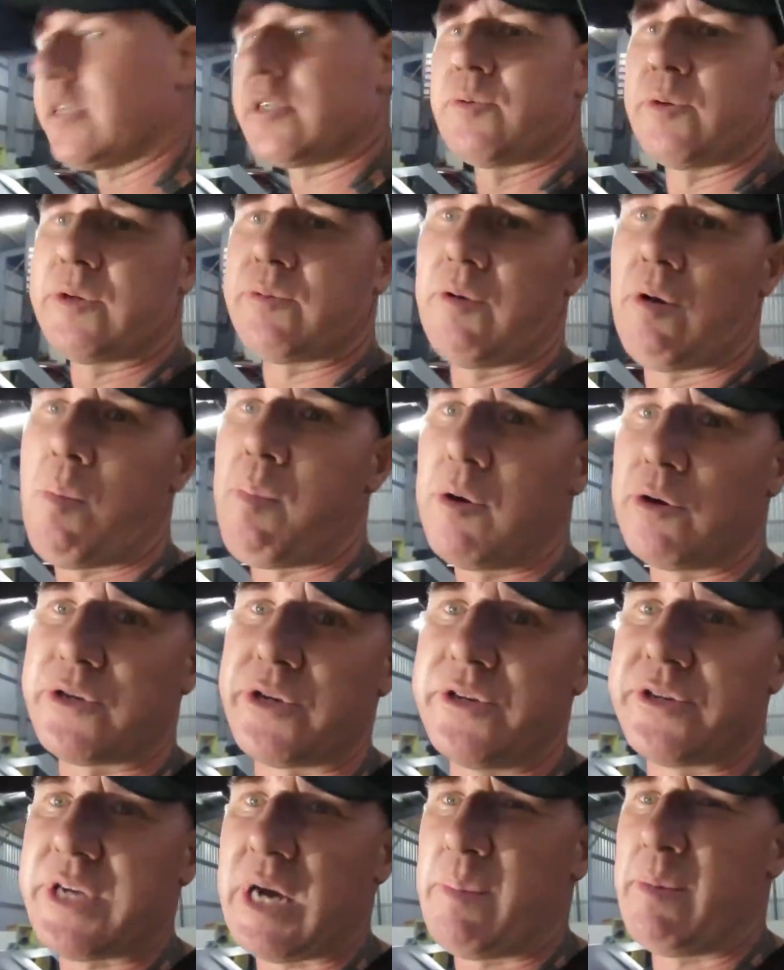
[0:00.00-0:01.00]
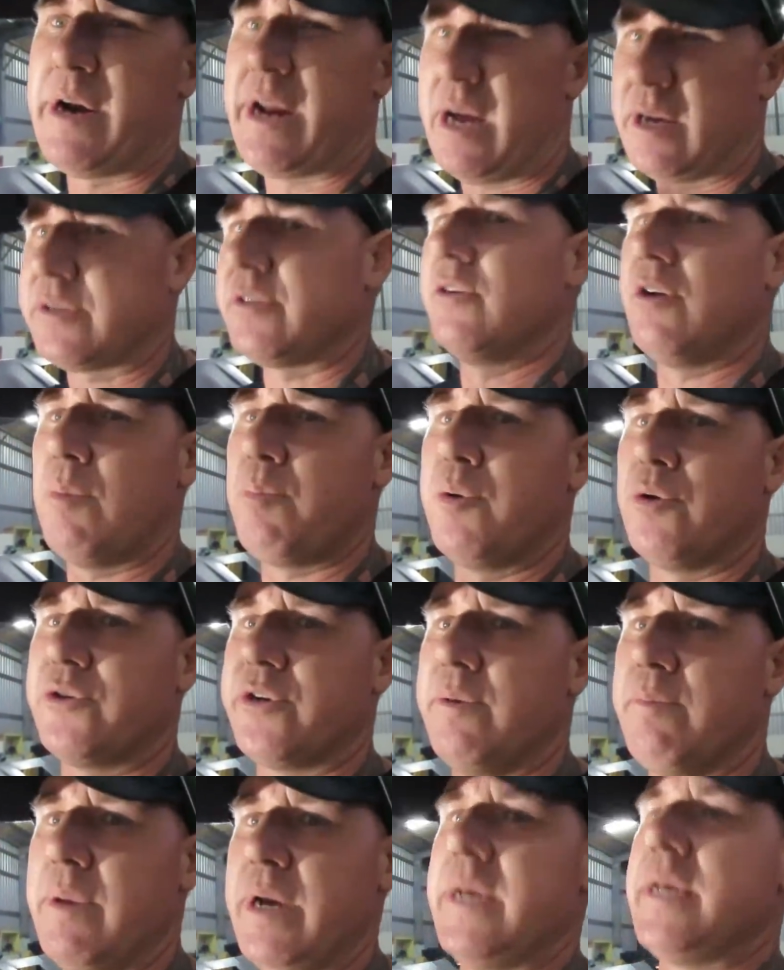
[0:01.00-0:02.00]
I just wish we were pushing someone else and not
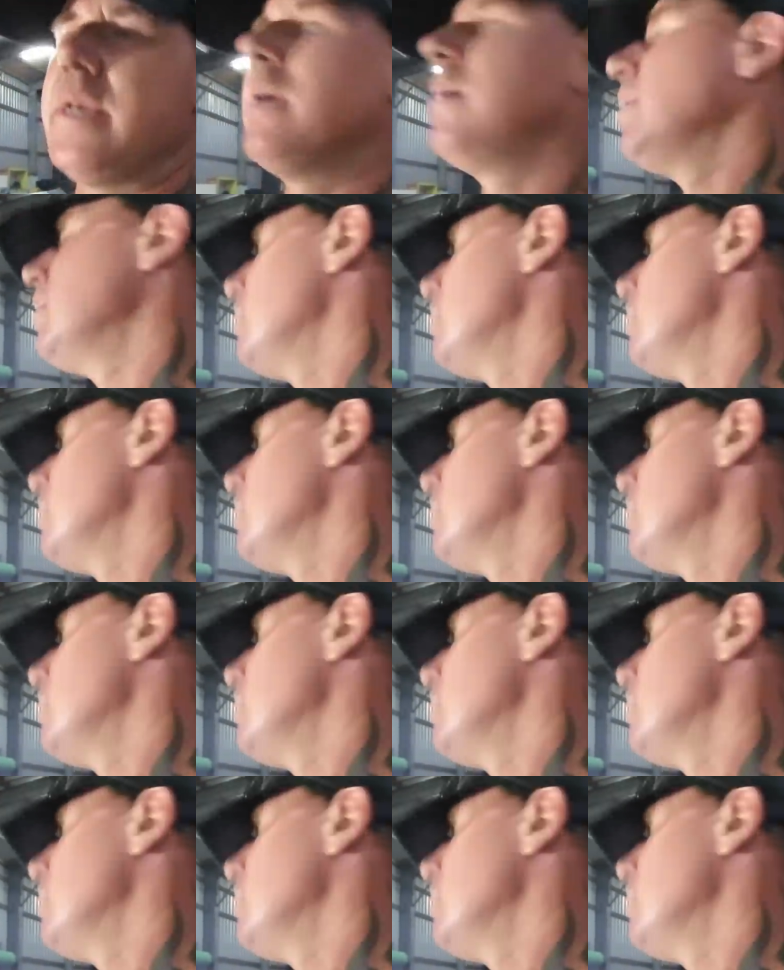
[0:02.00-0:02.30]
pushing me.